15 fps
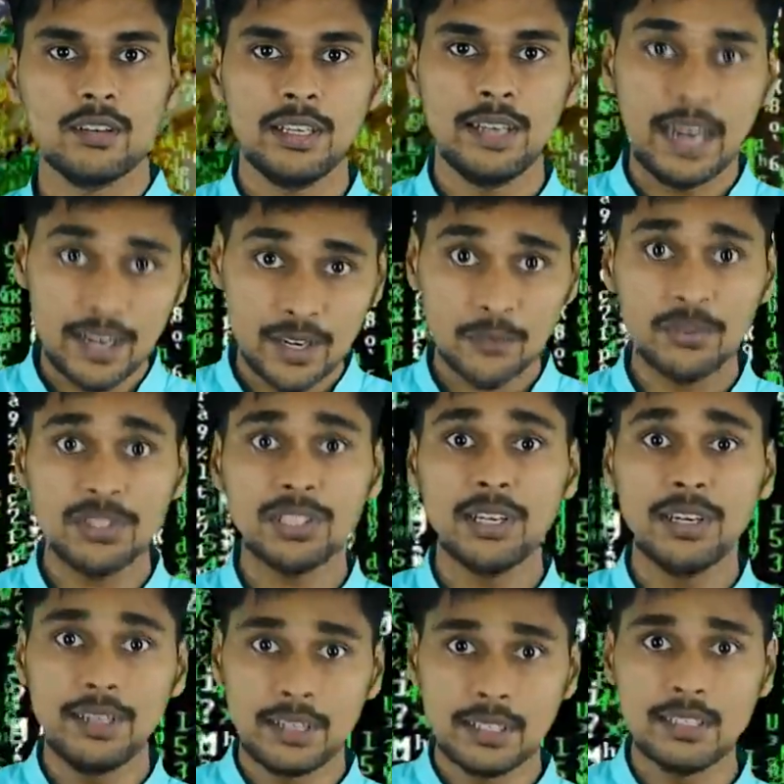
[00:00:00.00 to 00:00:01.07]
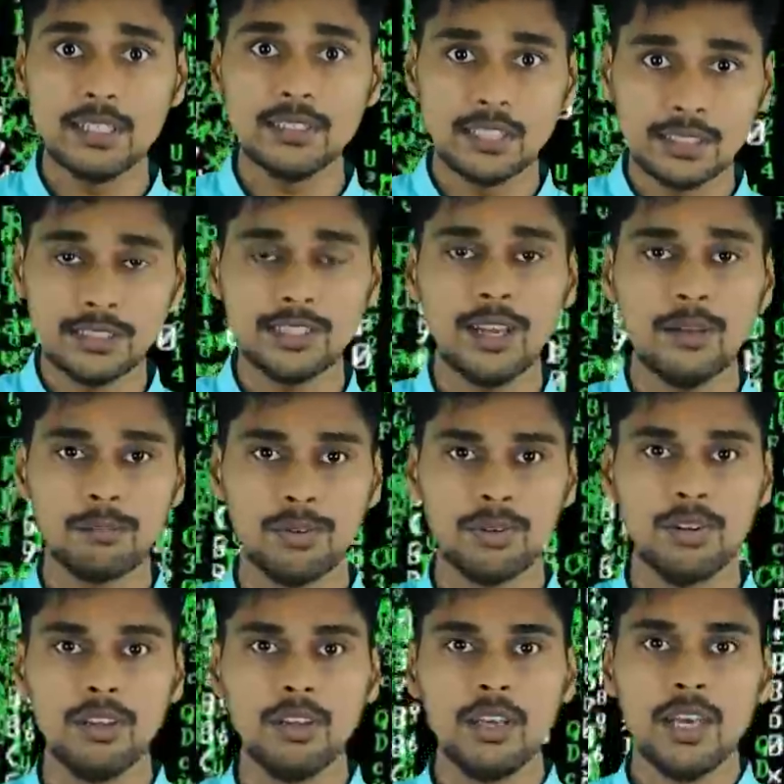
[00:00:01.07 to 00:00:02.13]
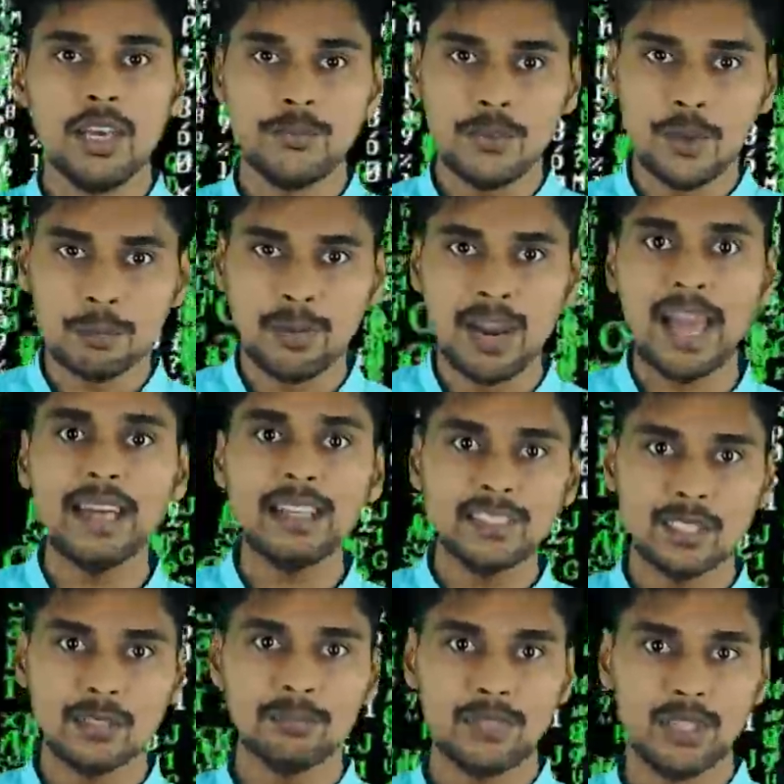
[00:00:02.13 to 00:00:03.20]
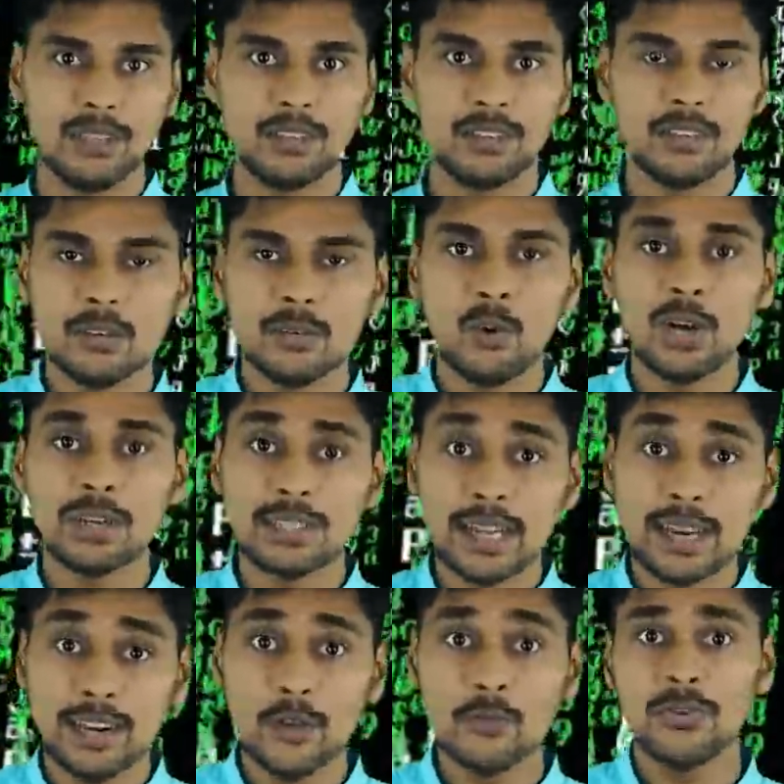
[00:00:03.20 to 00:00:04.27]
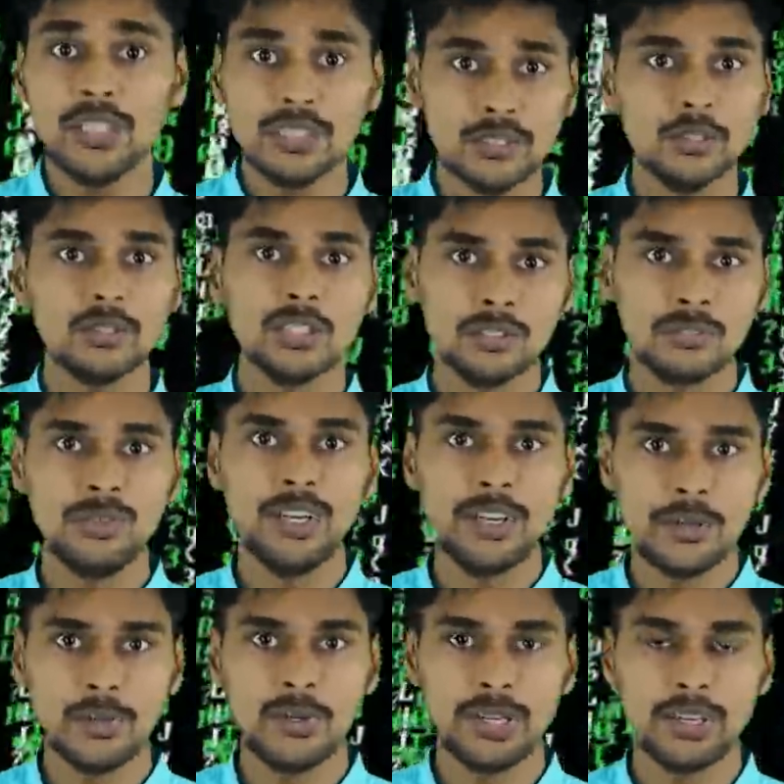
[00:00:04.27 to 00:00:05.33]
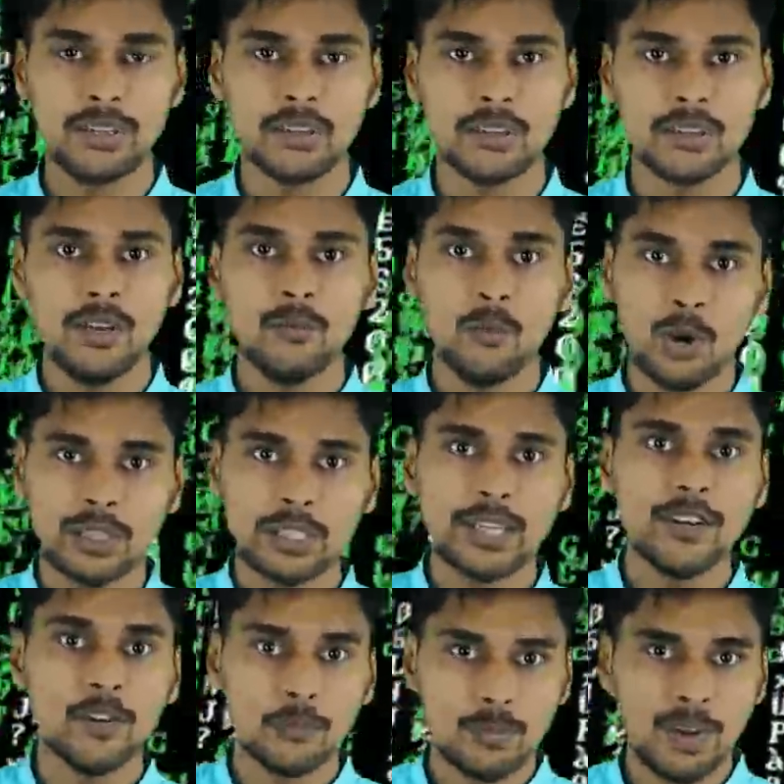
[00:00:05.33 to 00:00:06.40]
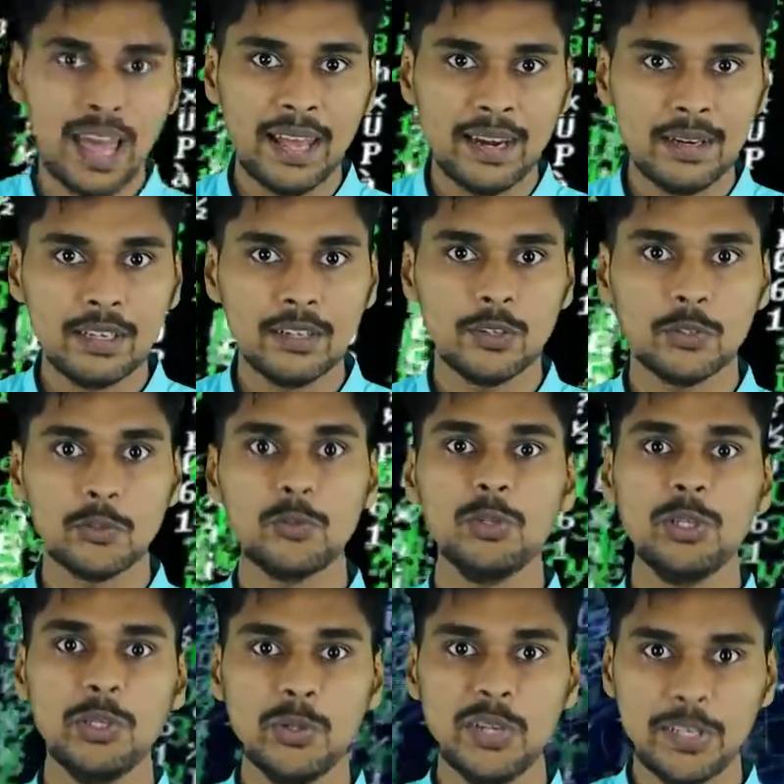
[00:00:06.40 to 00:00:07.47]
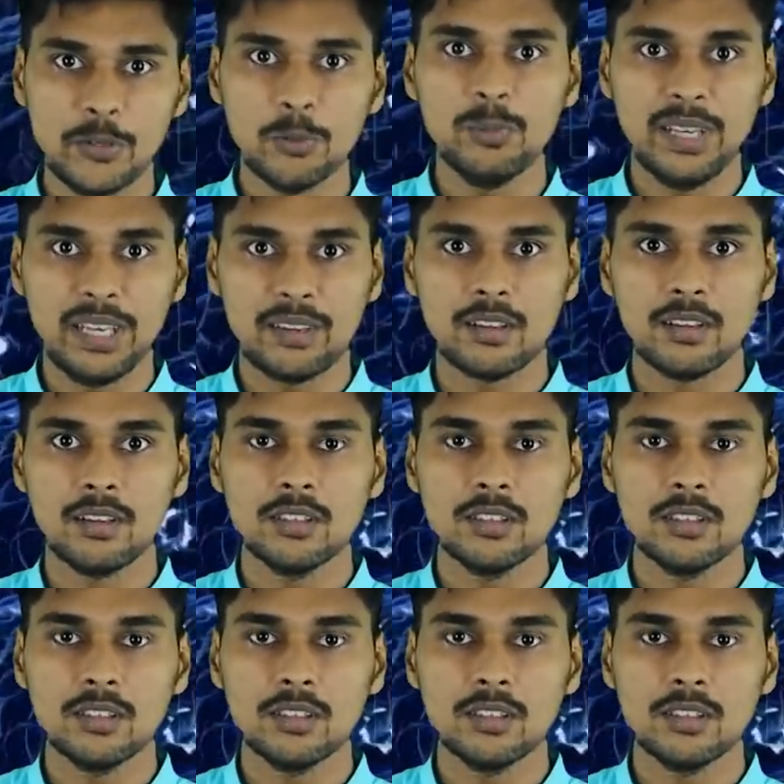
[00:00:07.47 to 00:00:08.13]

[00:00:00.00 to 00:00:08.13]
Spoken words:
In artificial intelligence example, if you are planning something, what kind of resources we need to take and what kind of planning you need to make.